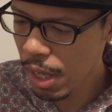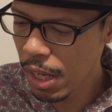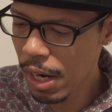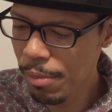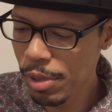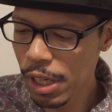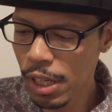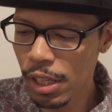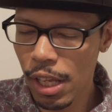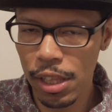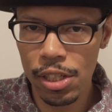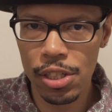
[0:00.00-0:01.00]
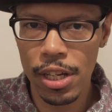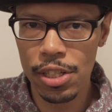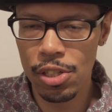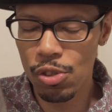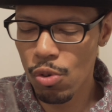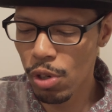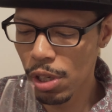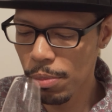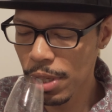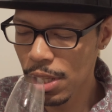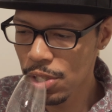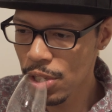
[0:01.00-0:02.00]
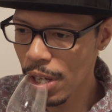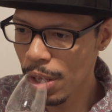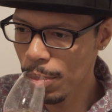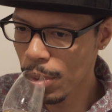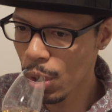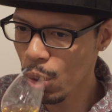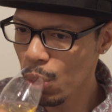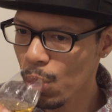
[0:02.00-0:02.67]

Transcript: And I'm thinking that the taste is going to be the same.